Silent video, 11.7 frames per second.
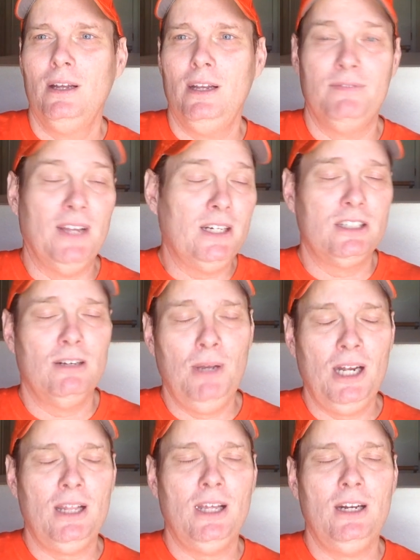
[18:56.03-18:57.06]
If that doesn't
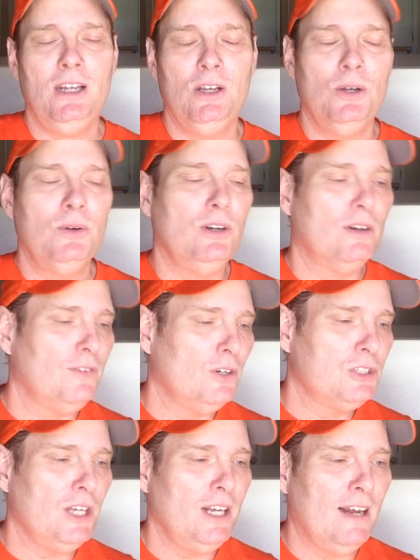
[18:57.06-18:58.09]
mean anything to you, and if
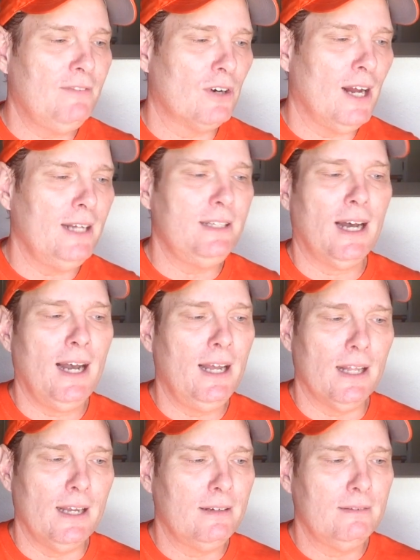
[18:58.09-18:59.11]
you're saying after I die,
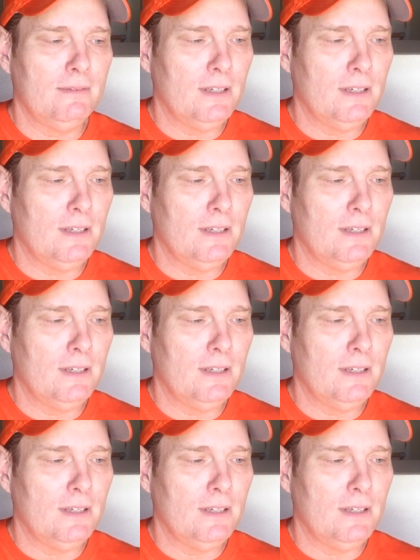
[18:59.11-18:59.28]
like